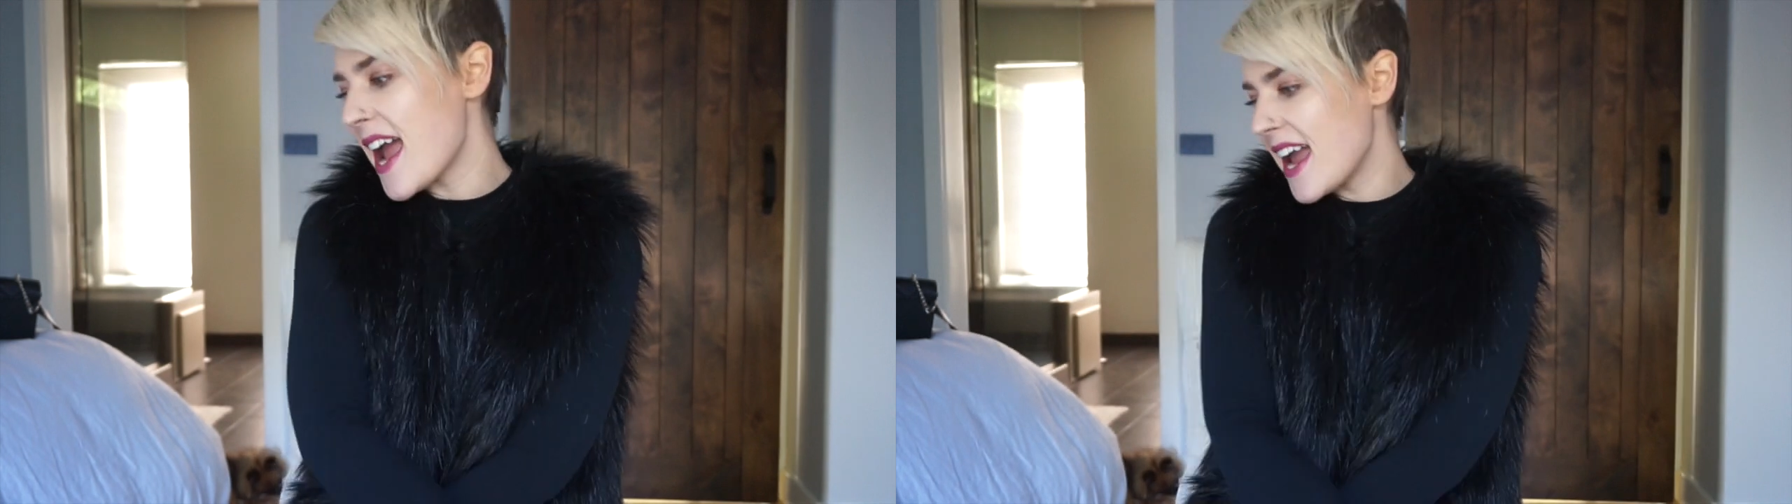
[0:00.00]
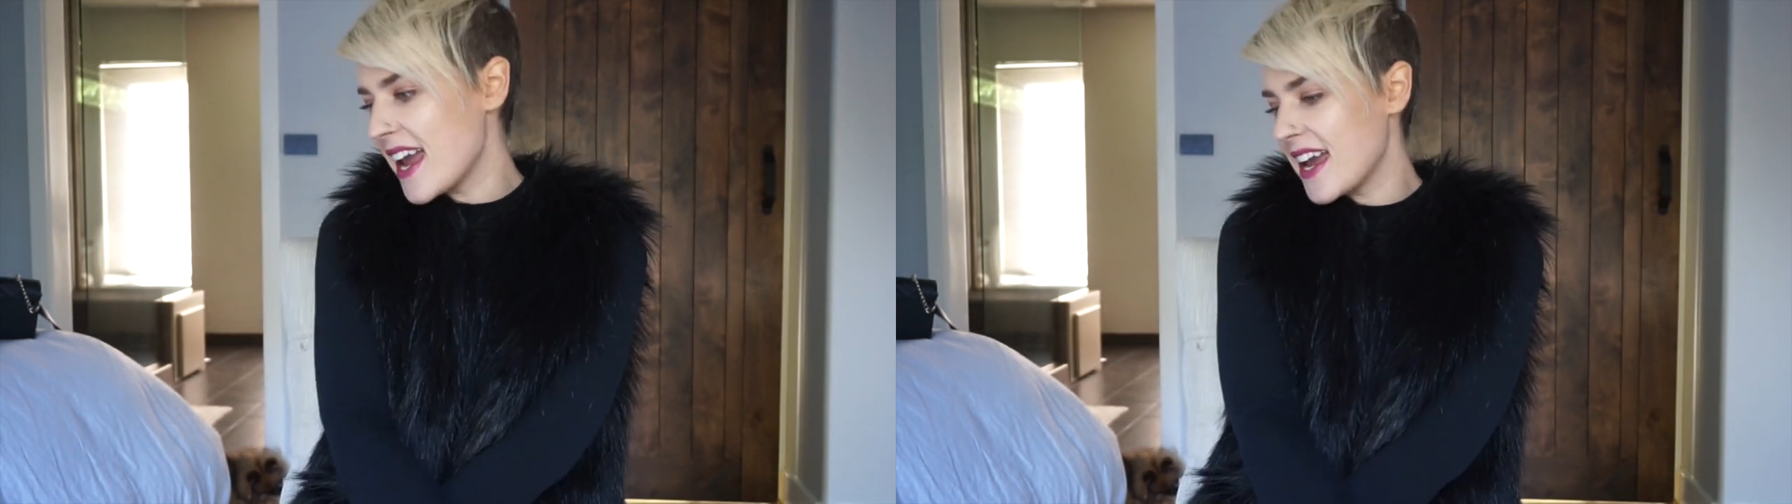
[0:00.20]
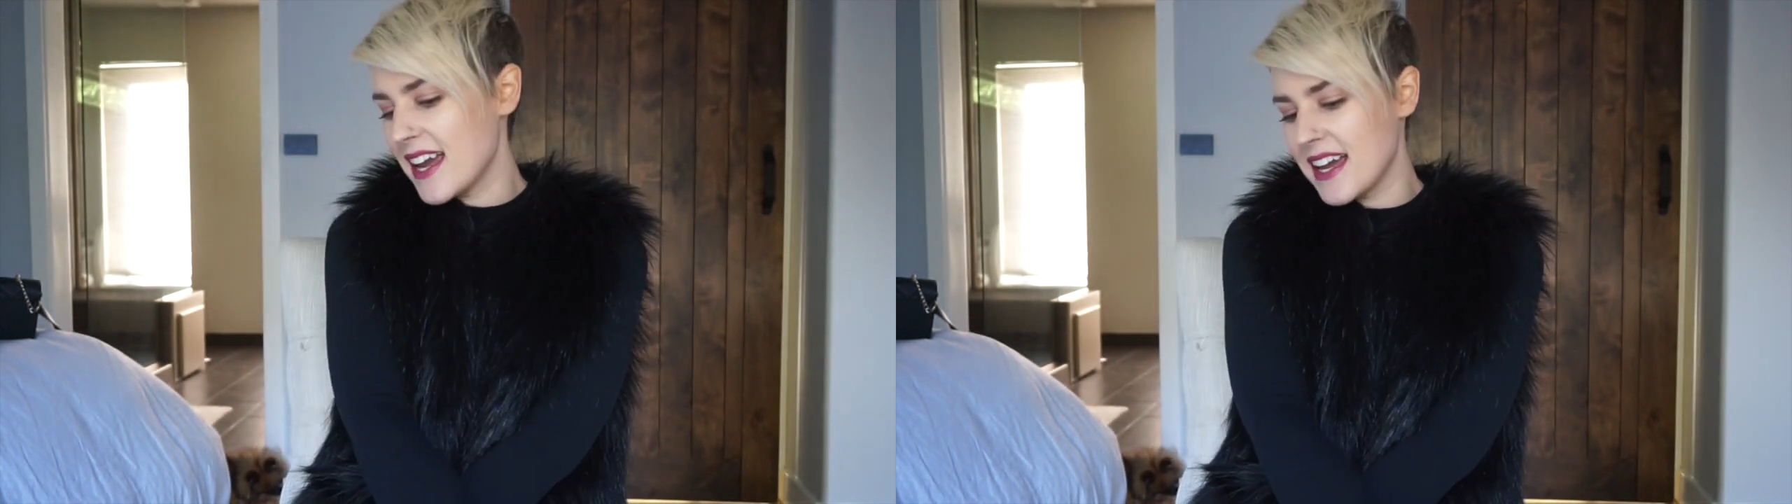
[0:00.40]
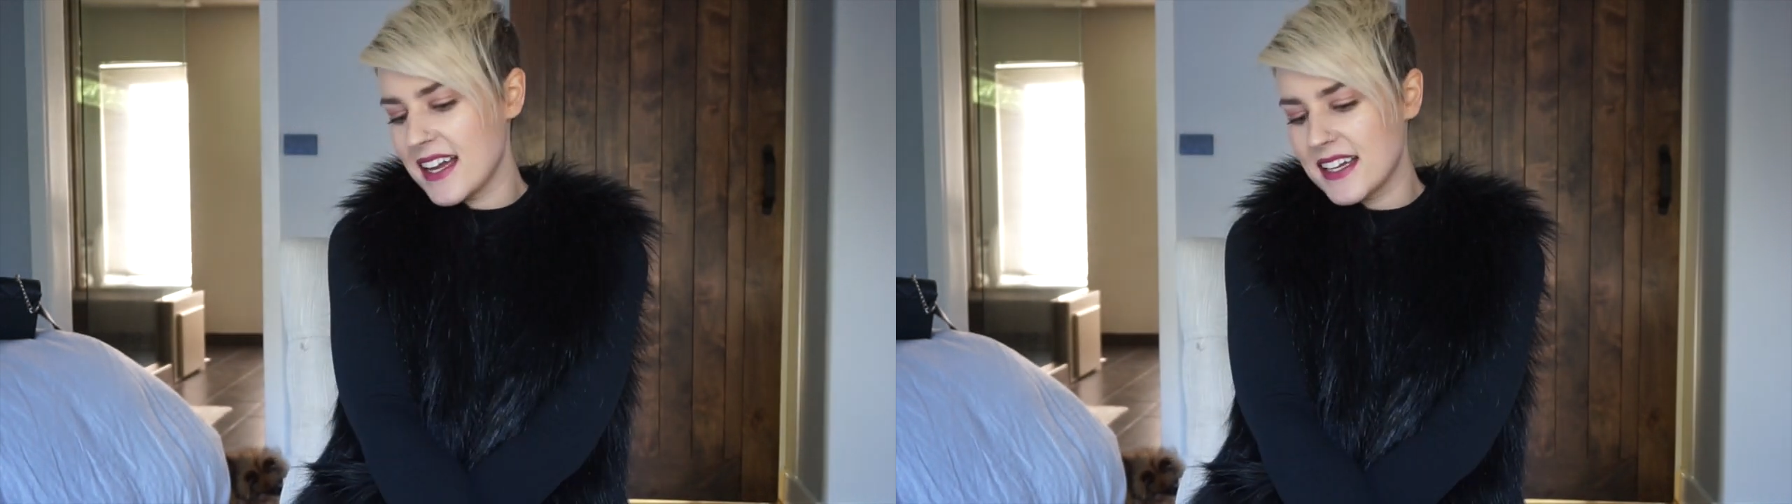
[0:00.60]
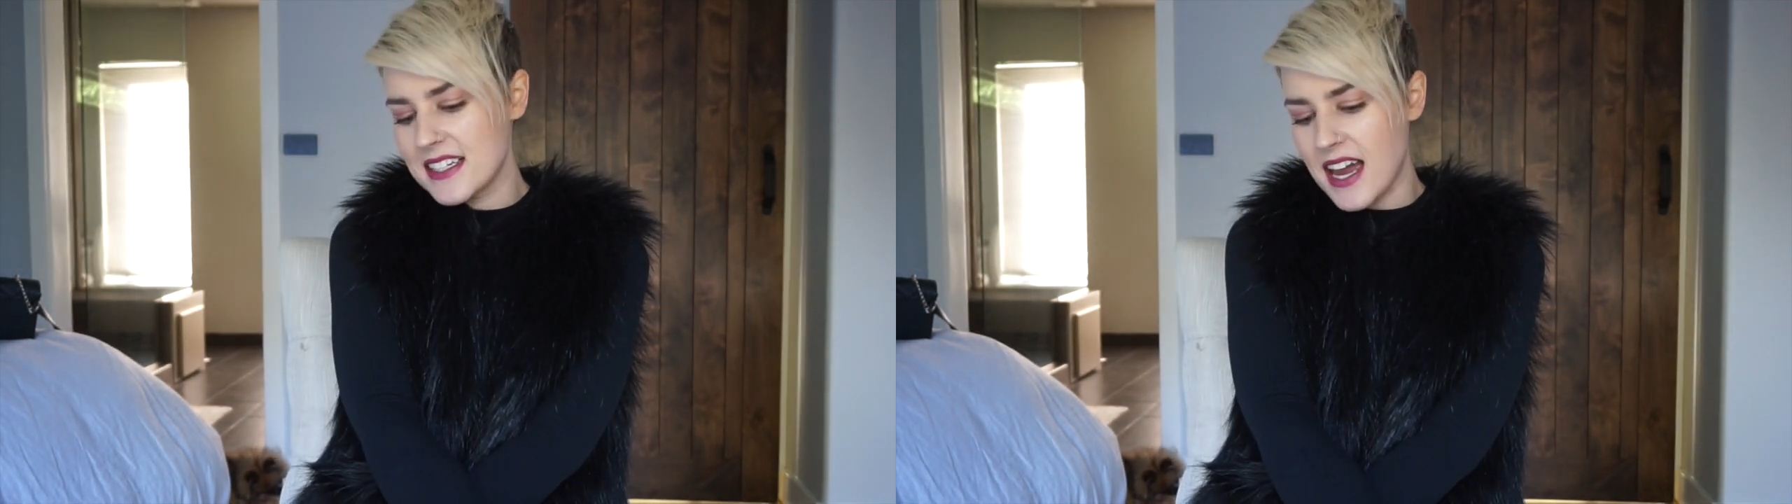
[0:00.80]

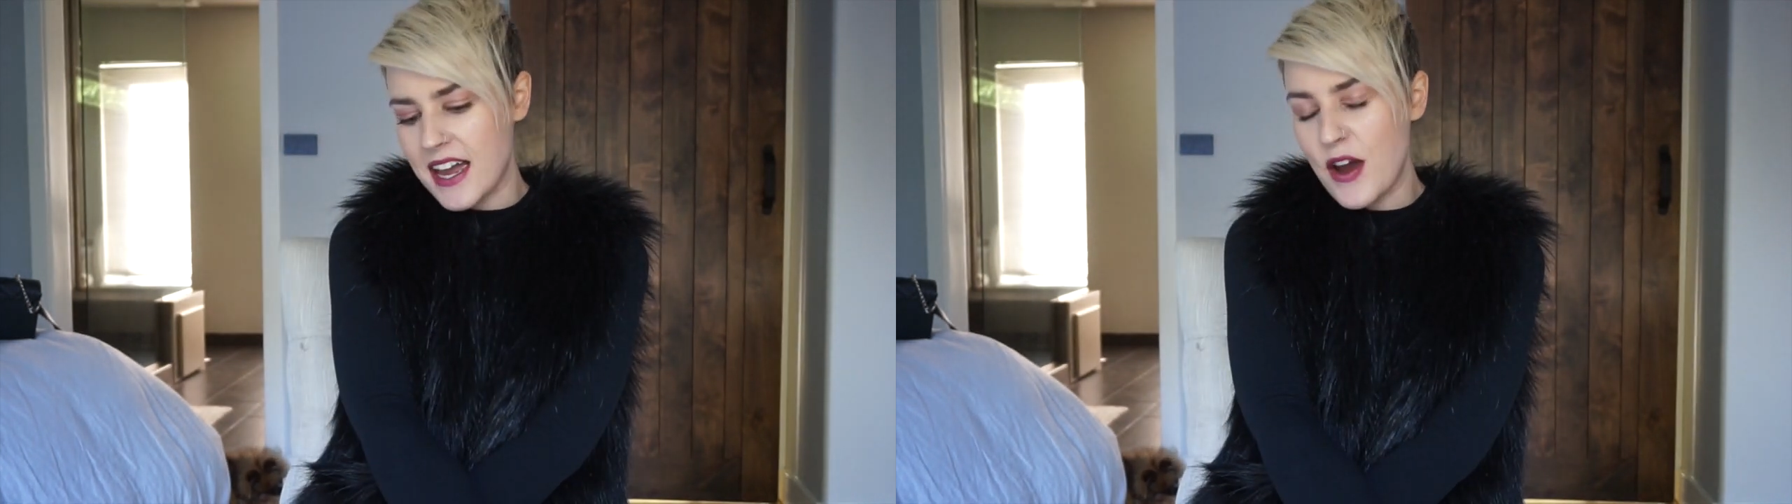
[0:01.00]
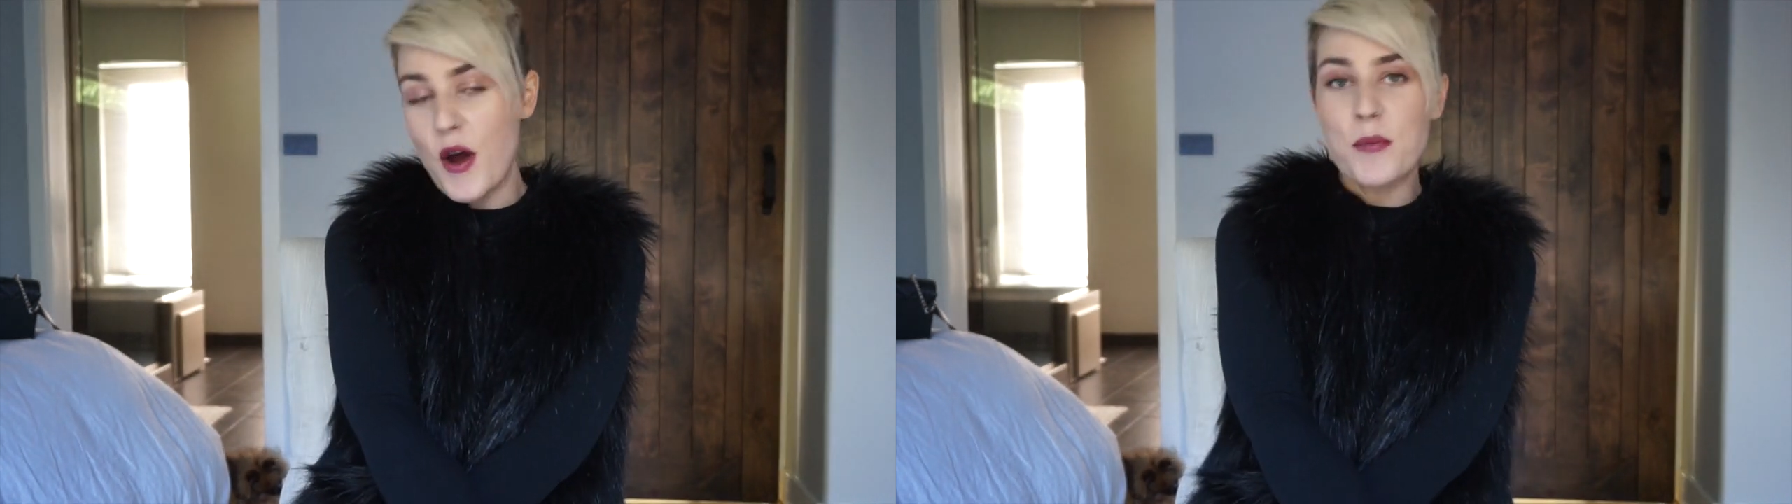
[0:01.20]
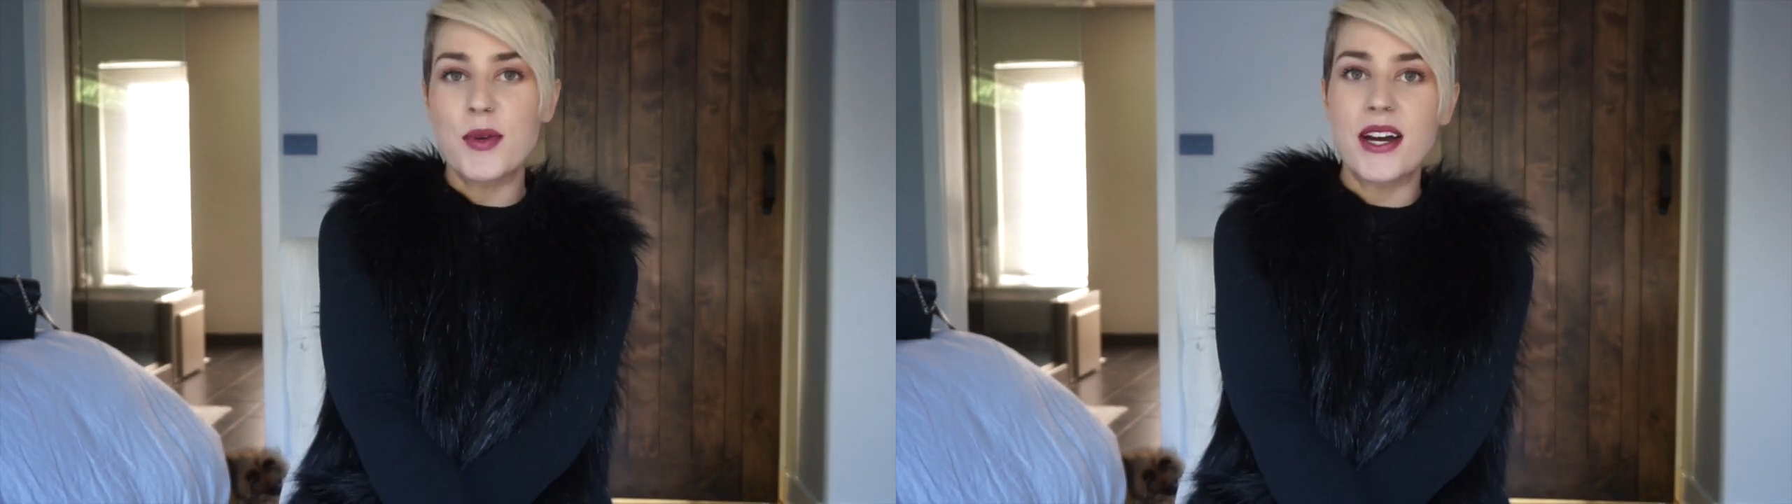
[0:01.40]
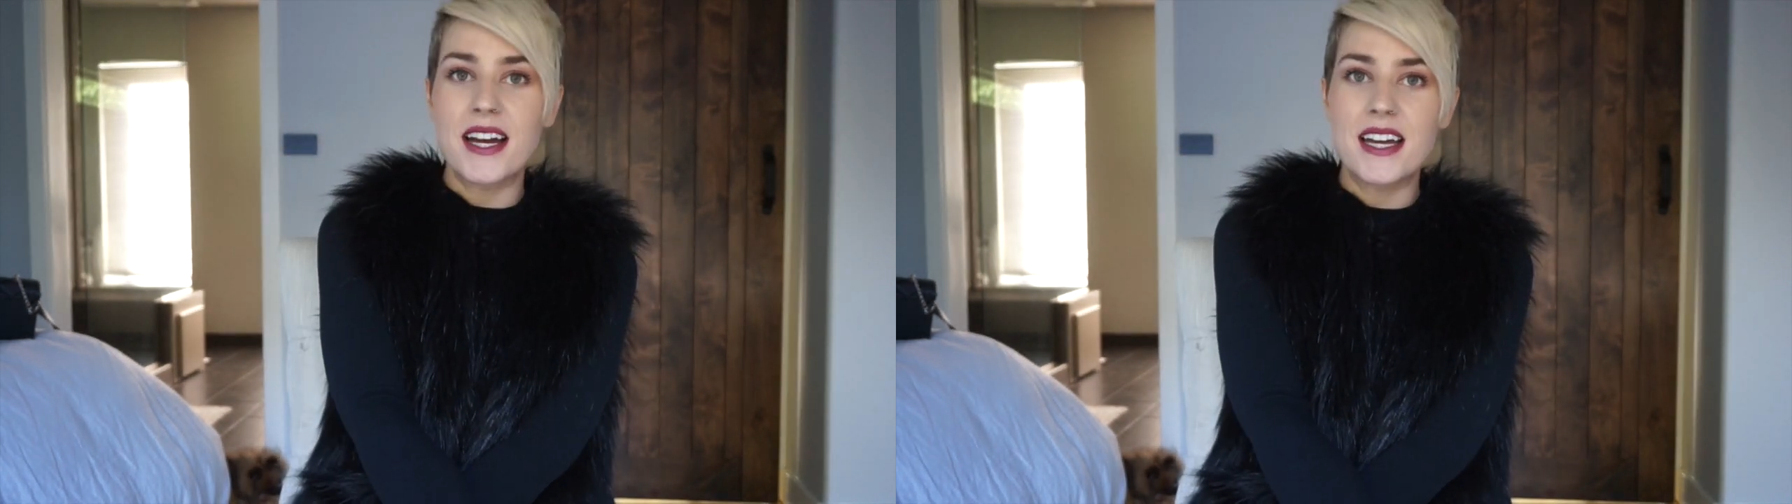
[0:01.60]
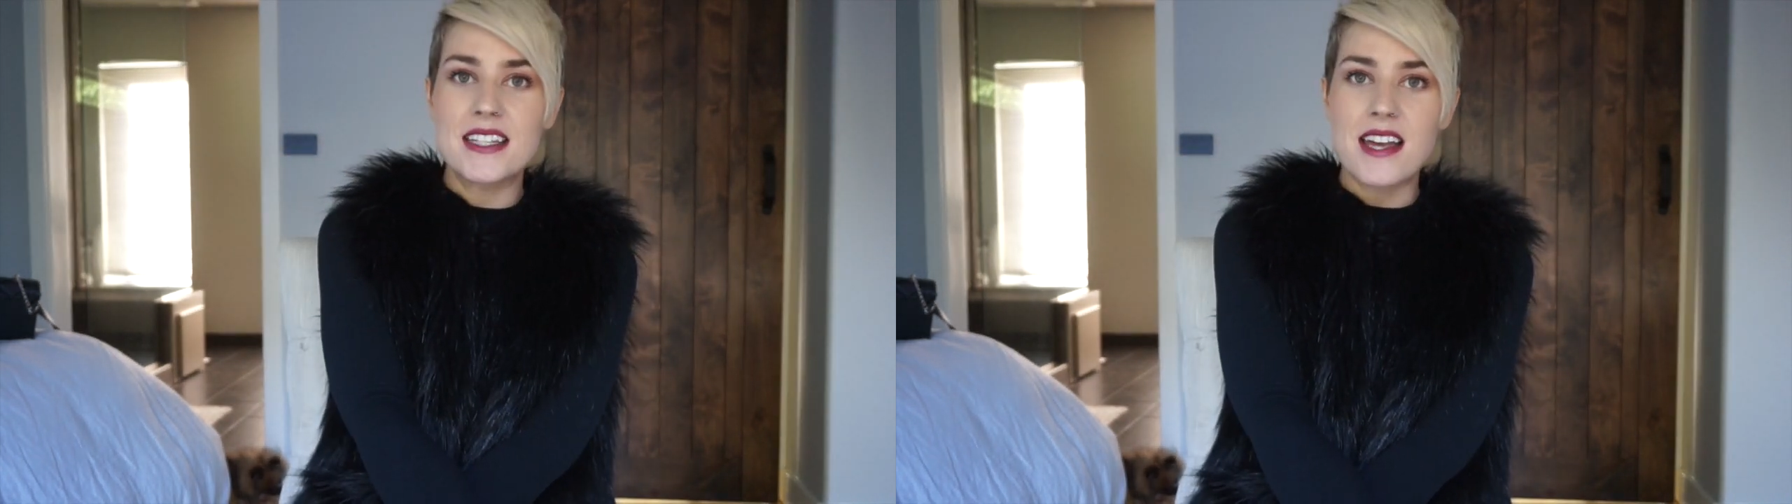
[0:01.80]
and I hope you
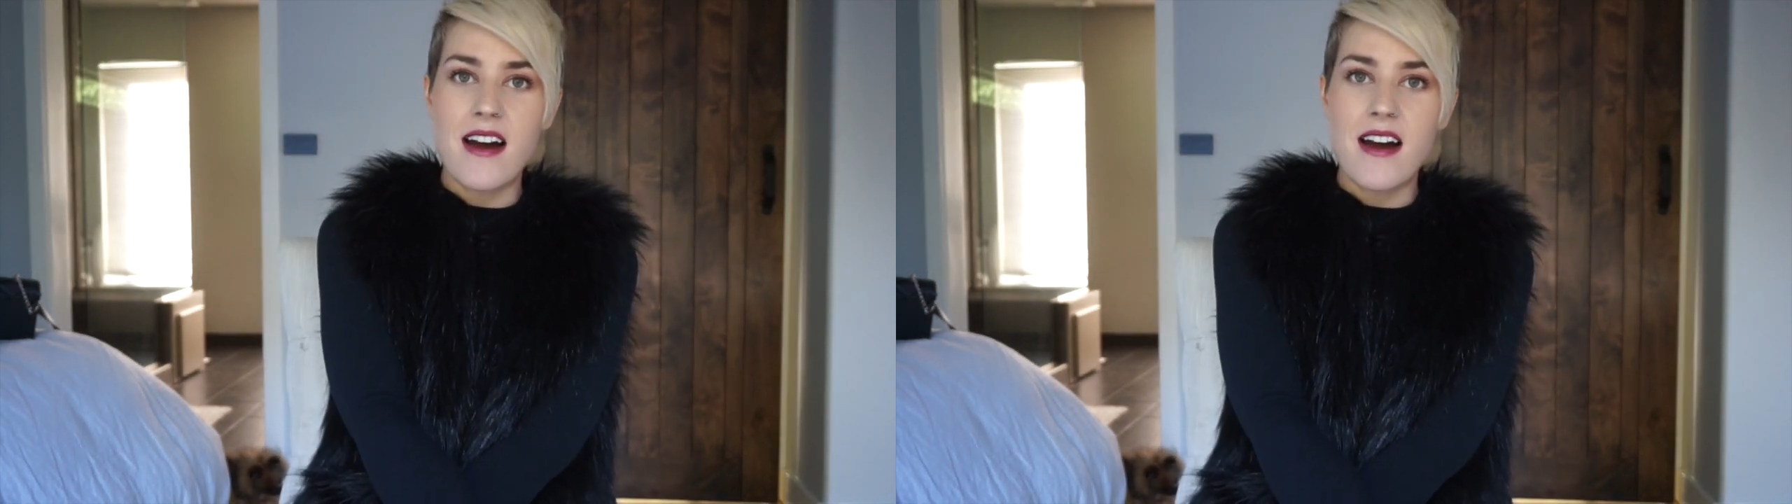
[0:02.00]
guys